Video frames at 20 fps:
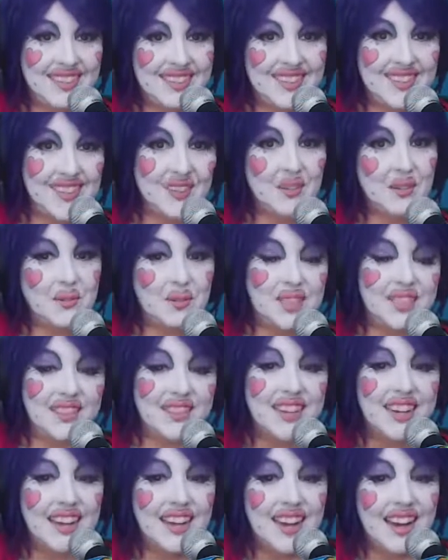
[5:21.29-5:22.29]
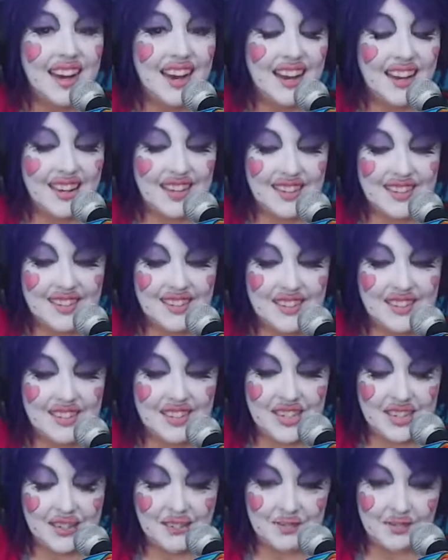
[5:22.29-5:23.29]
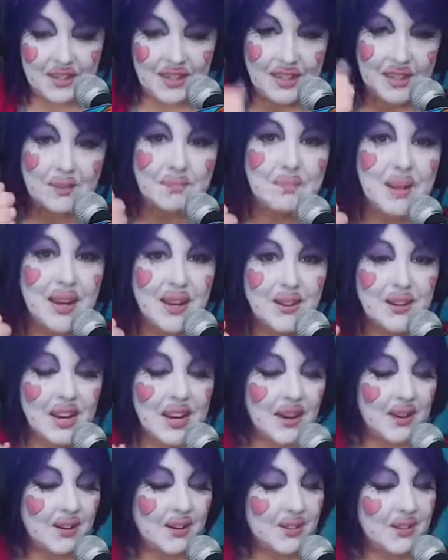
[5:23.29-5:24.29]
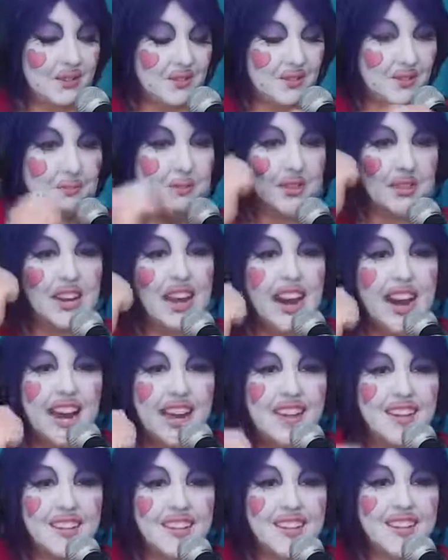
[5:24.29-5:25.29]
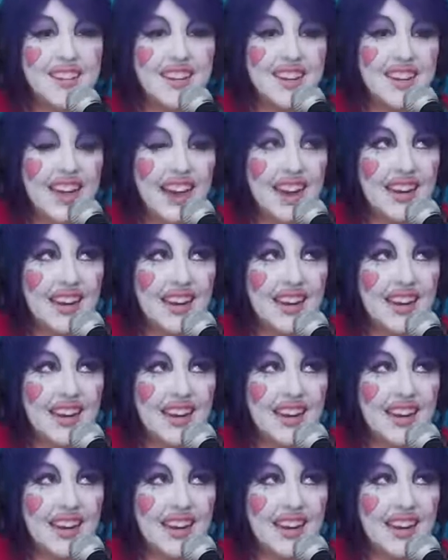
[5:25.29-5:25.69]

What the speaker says: assault twist to give like the male character some good angst.